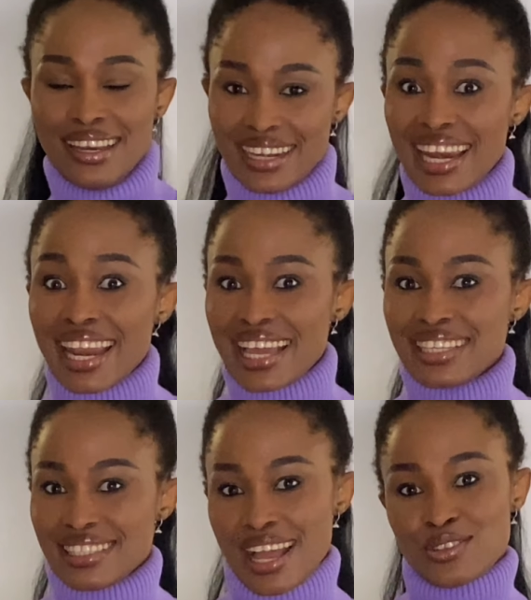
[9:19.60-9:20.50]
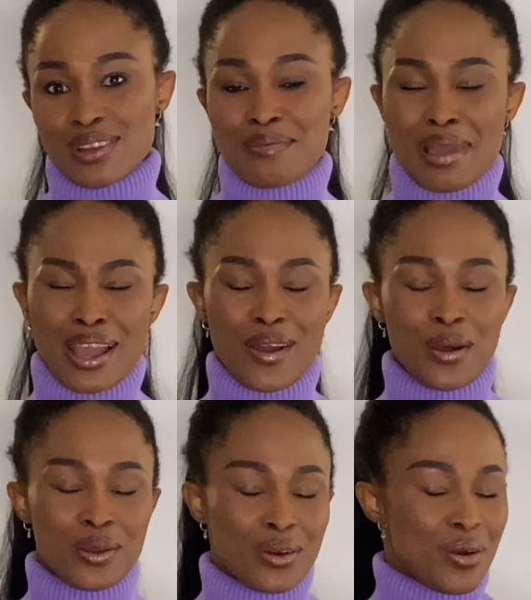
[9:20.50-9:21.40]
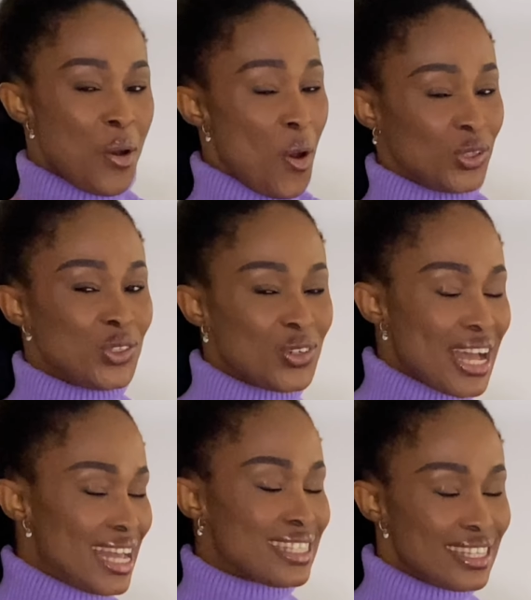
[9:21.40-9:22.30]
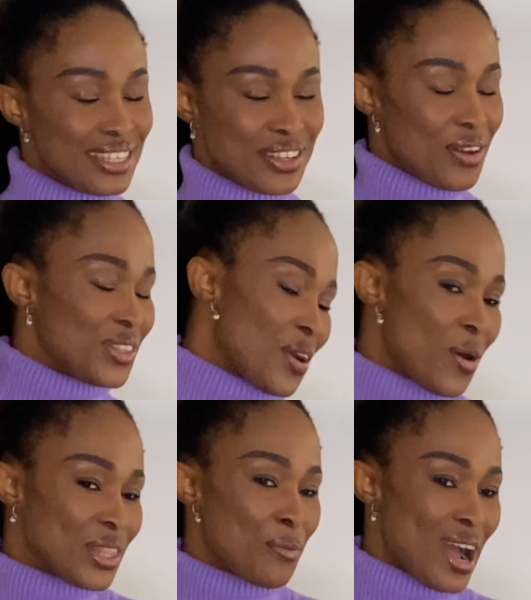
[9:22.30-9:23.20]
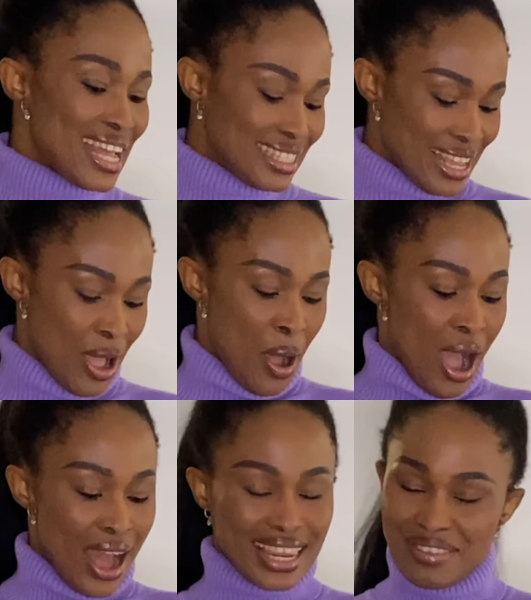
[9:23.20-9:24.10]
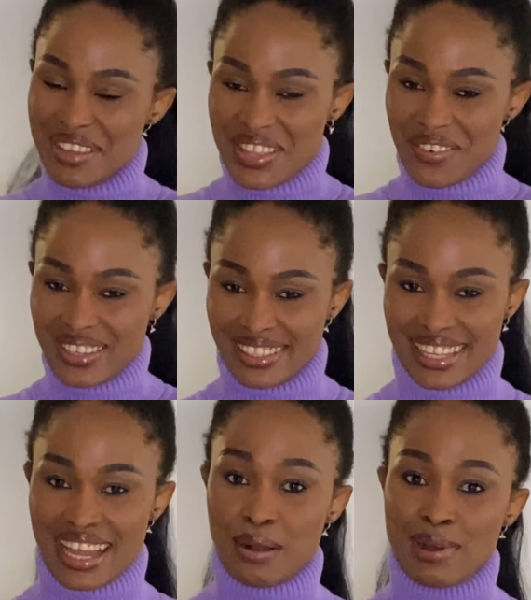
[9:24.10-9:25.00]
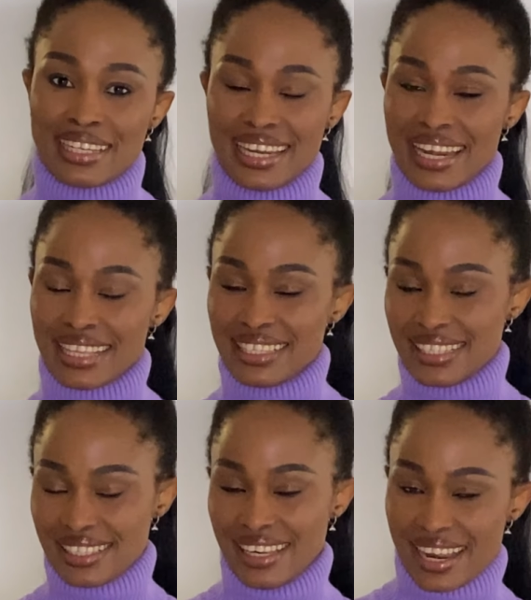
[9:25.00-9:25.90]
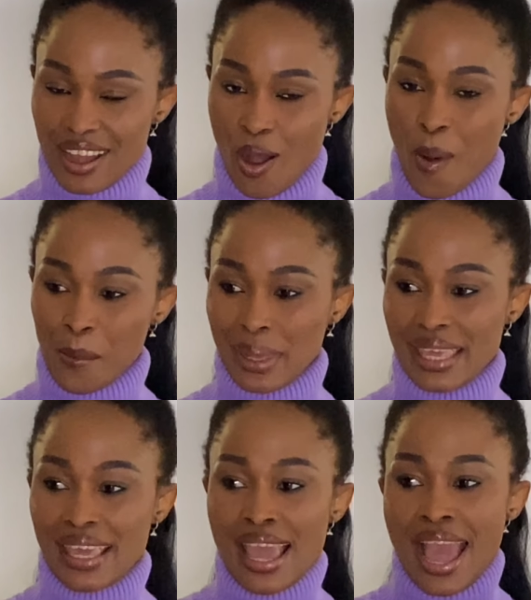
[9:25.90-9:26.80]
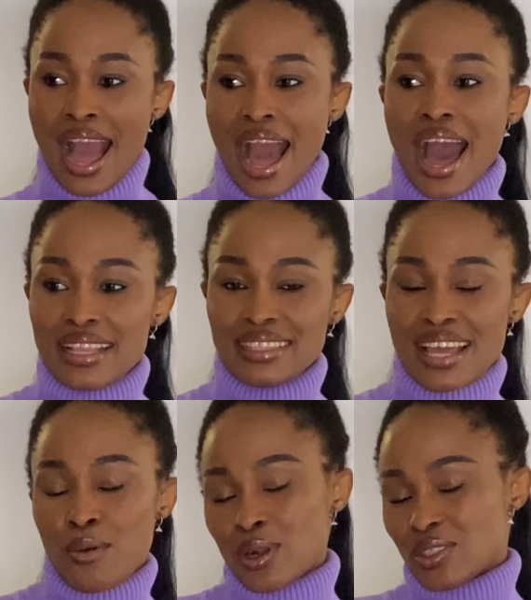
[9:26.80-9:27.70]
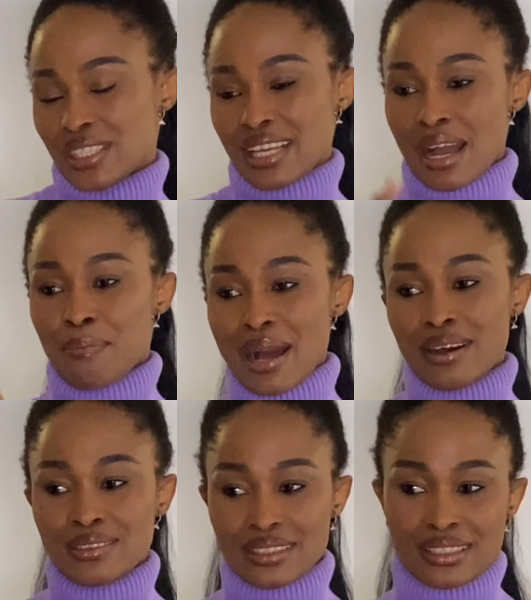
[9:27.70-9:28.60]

lilac is actually my color or do you guys think the otherwise let me know what you think about lilac this lilac on me and uh, what you think about